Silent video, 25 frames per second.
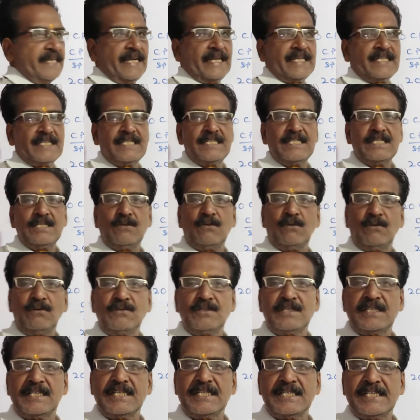X is equal
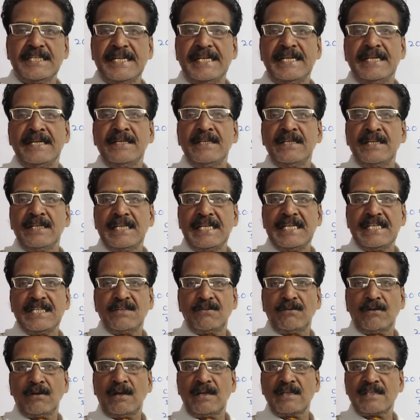to 16 is
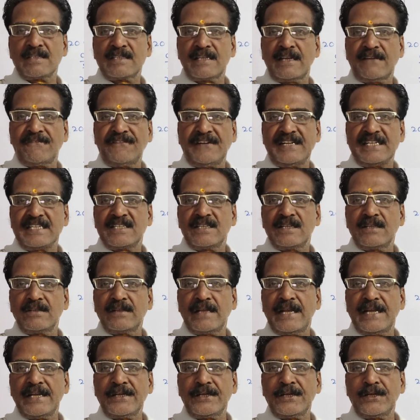your answer, friends.
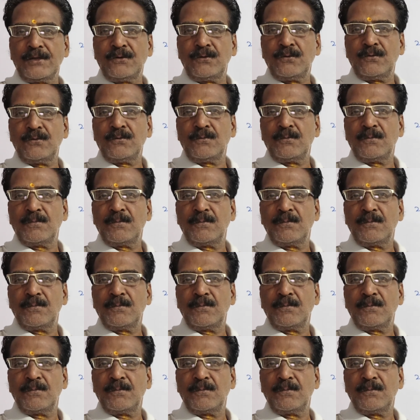Thank you.